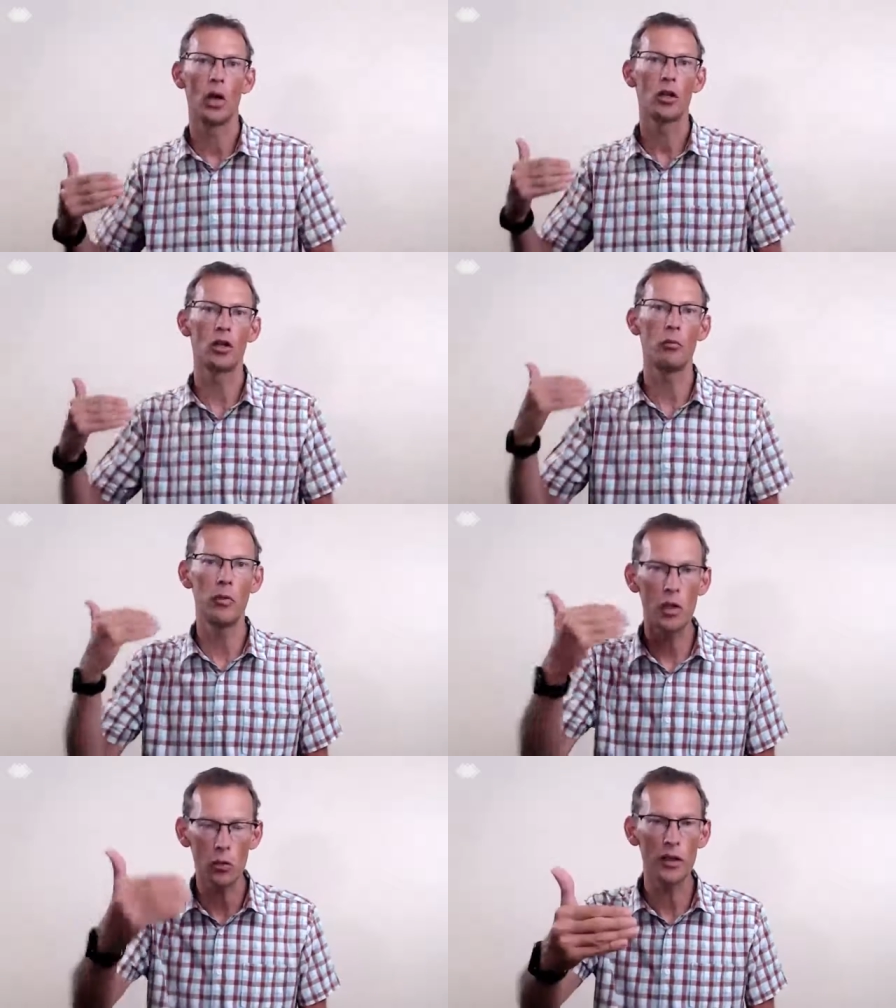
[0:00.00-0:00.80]

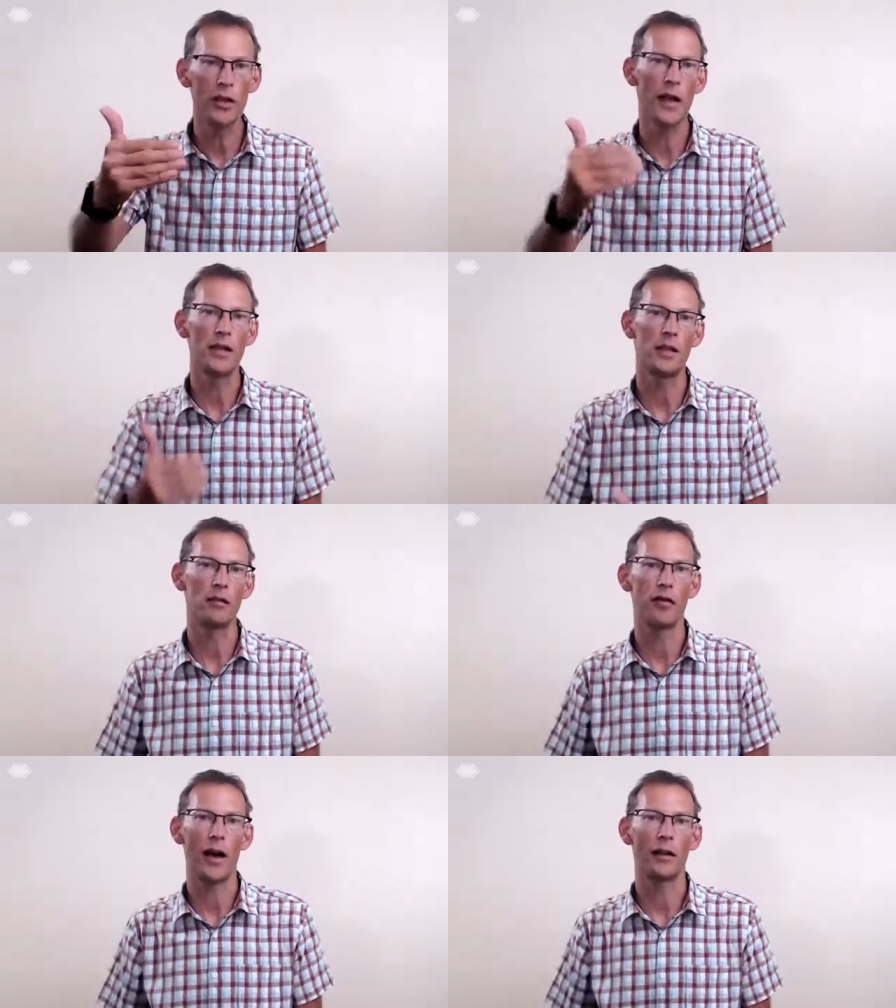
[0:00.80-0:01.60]
communicating
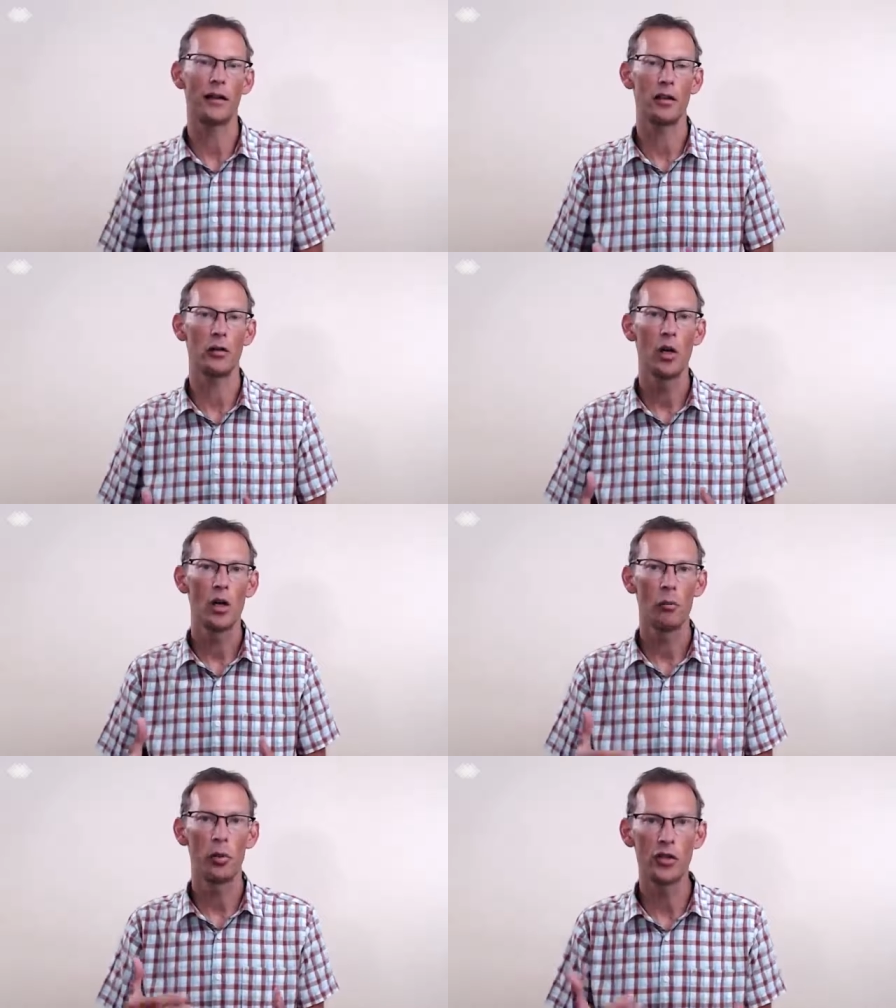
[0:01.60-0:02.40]
value,
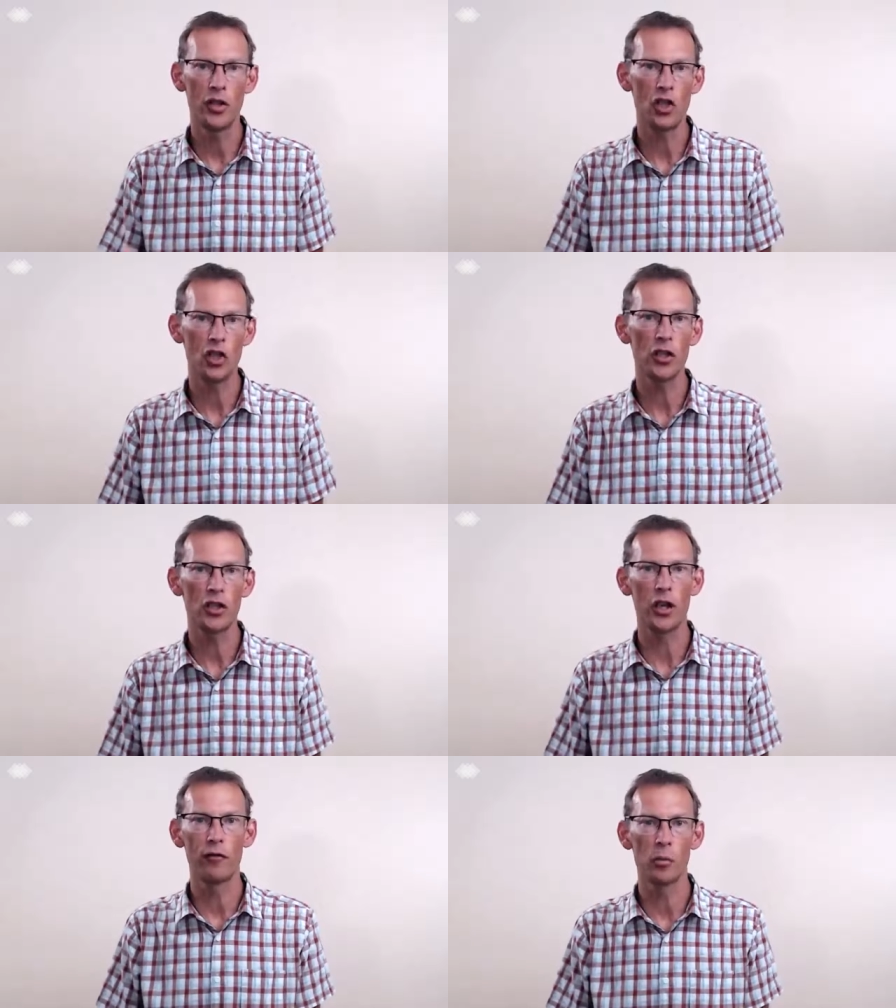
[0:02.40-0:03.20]
positioning
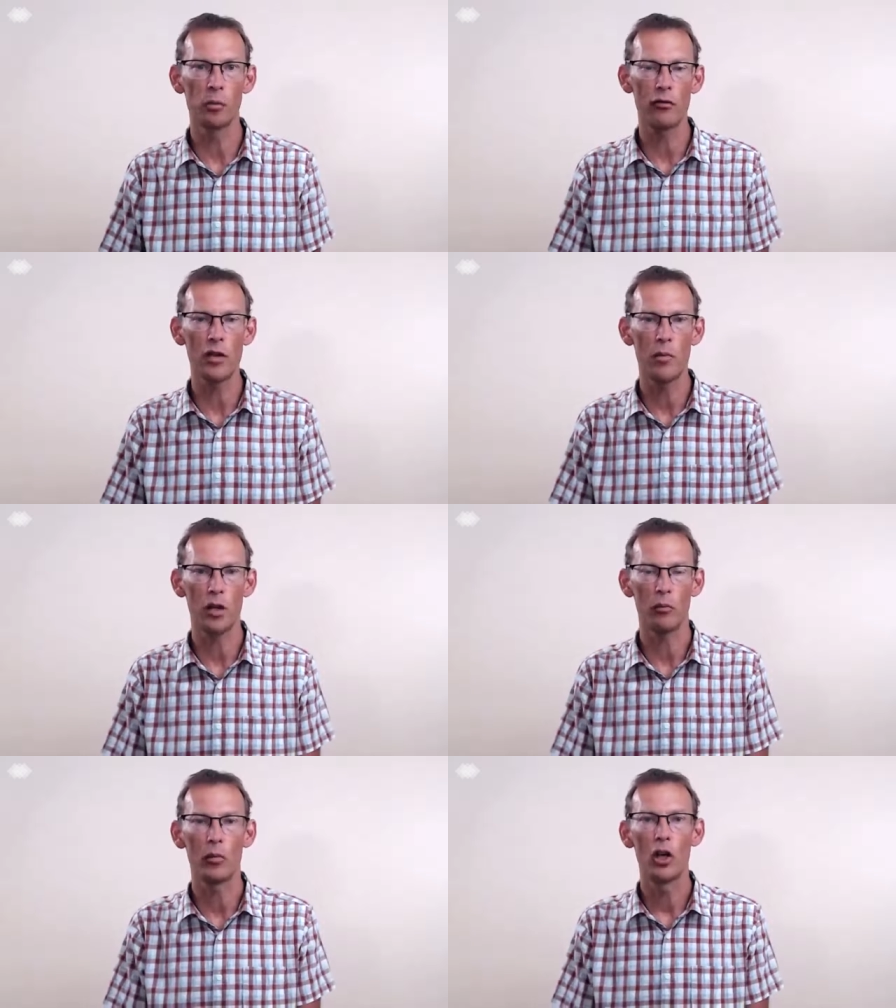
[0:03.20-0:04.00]
yourself as
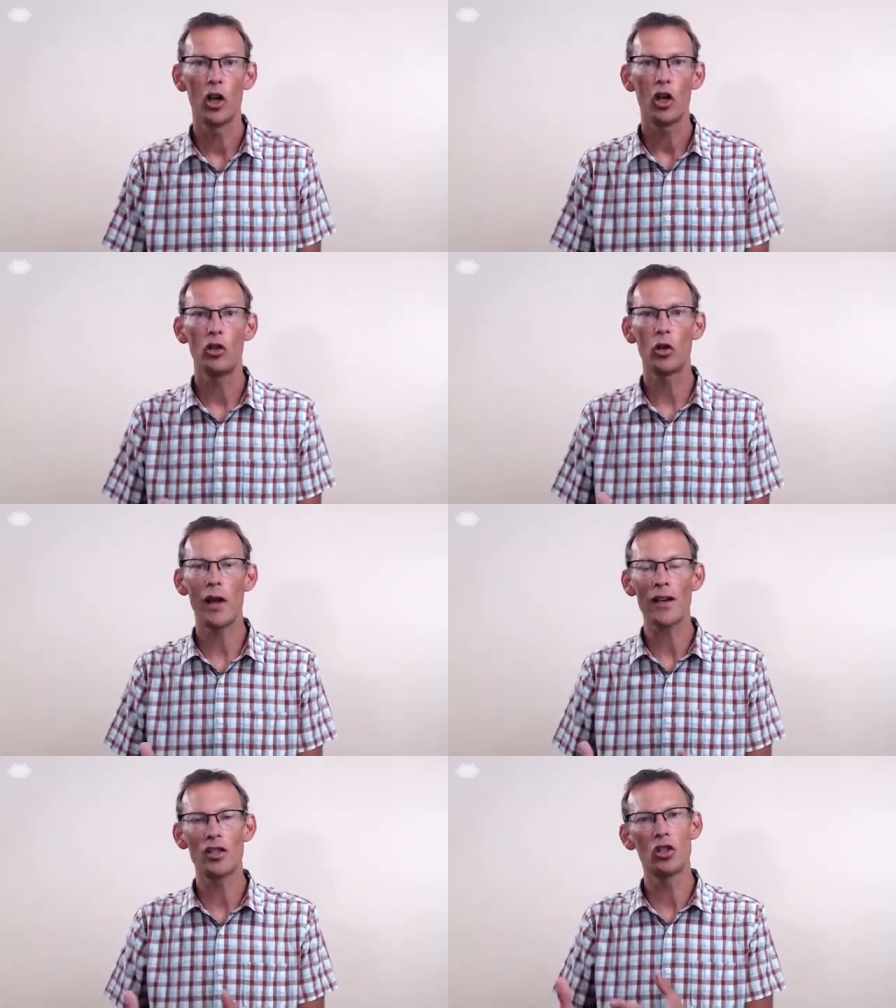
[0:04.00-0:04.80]
premium, you
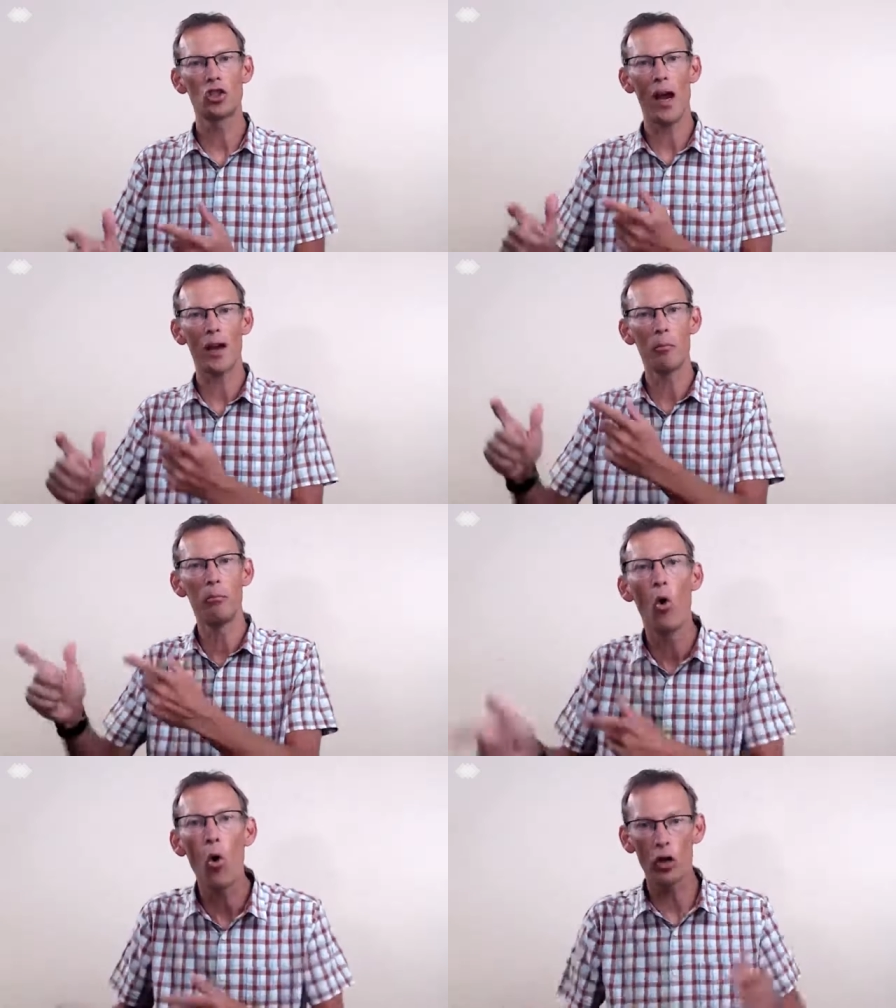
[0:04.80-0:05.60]
can actually attract
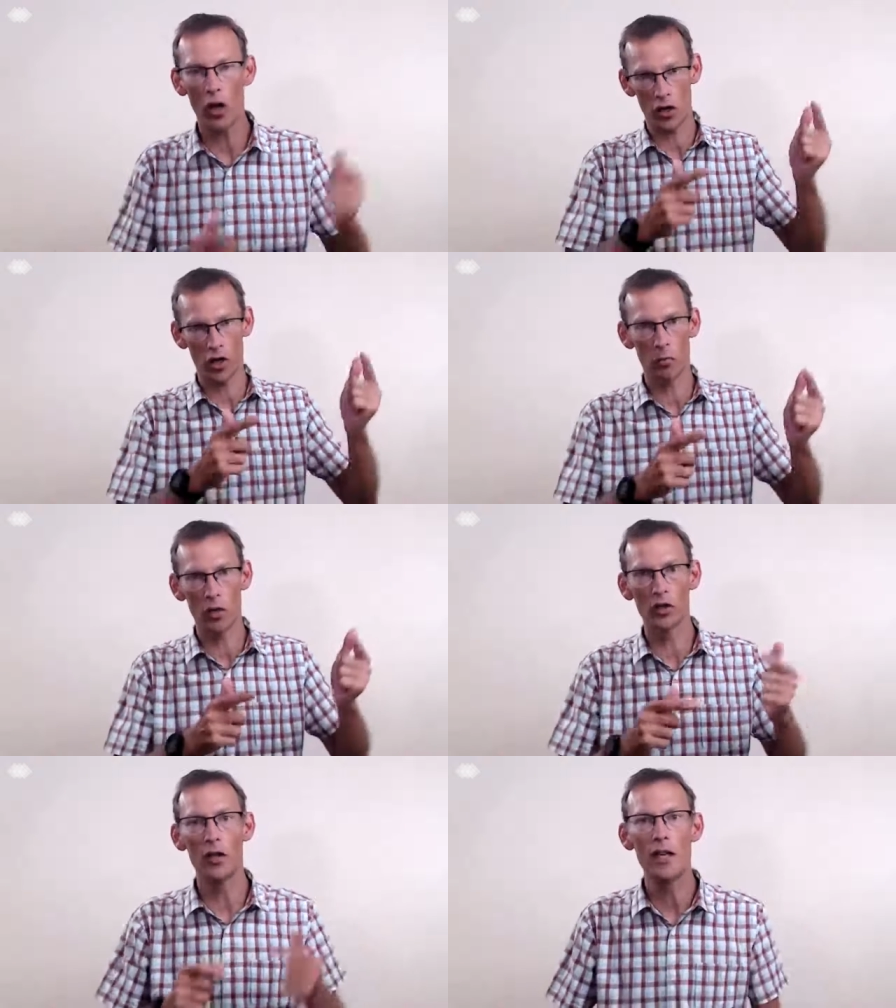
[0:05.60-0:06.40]
more
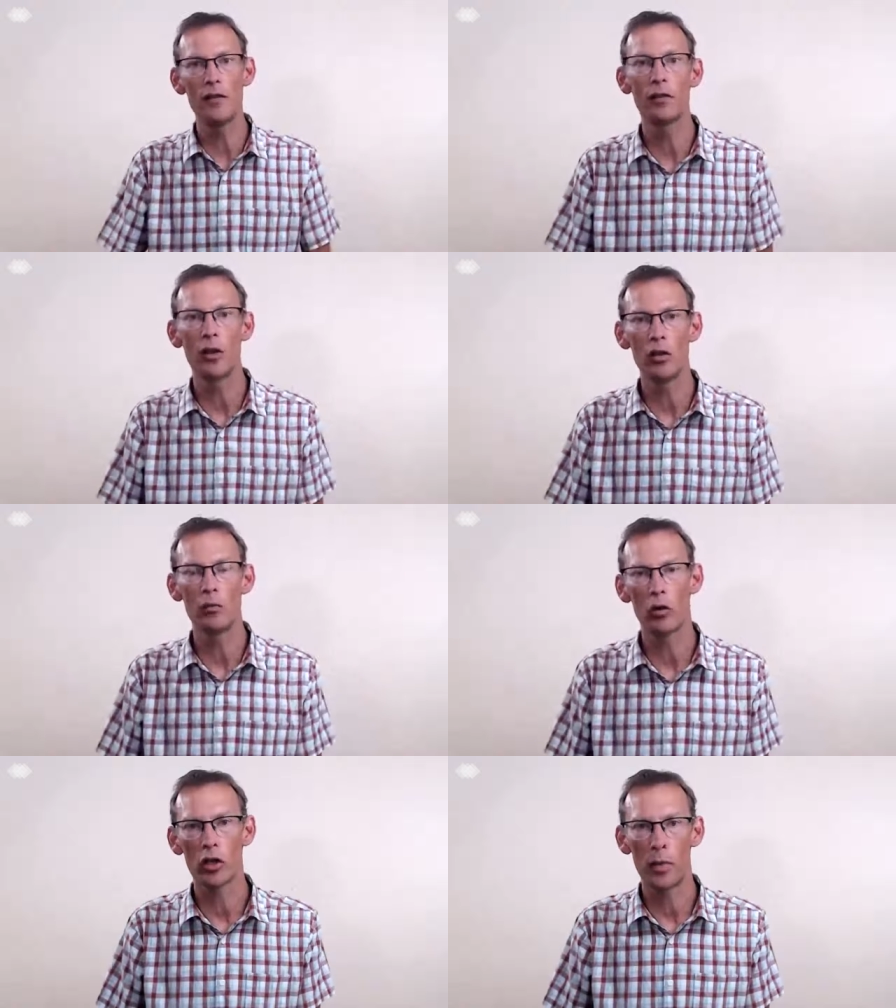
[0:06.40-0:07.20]
customers, even though you're
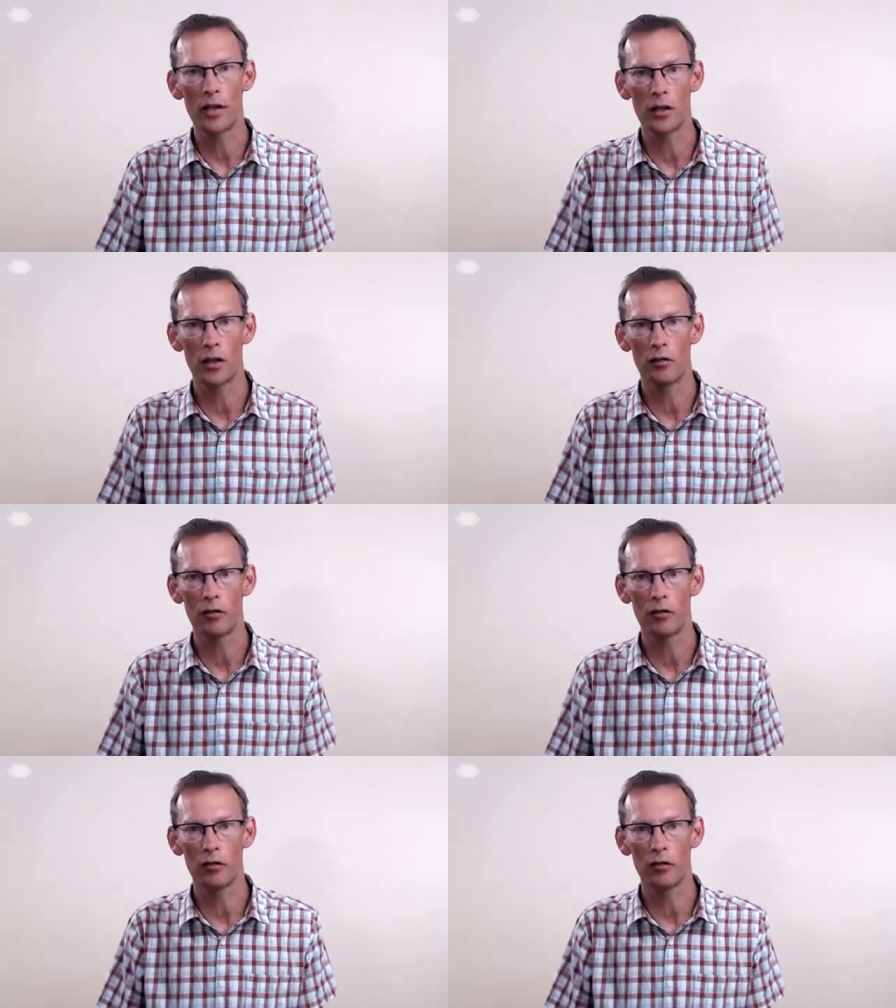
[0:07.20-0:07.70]
more expensive.